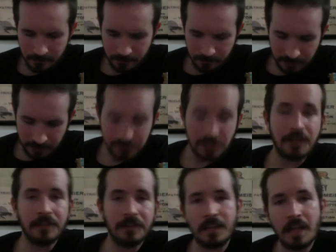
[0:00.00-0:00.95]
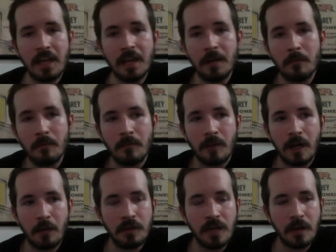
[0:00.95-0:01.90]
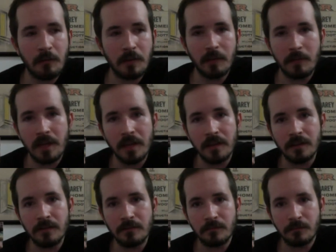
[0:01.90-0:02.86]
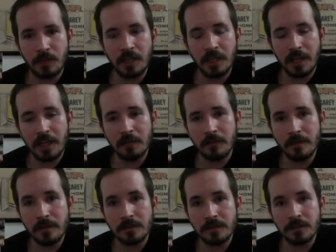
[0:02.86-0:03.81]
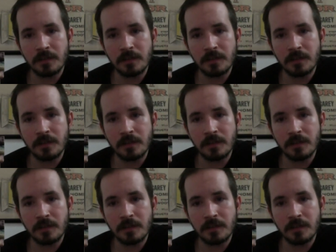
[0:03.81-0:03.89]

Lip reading: this late in the game, I would not recommend reading any of these.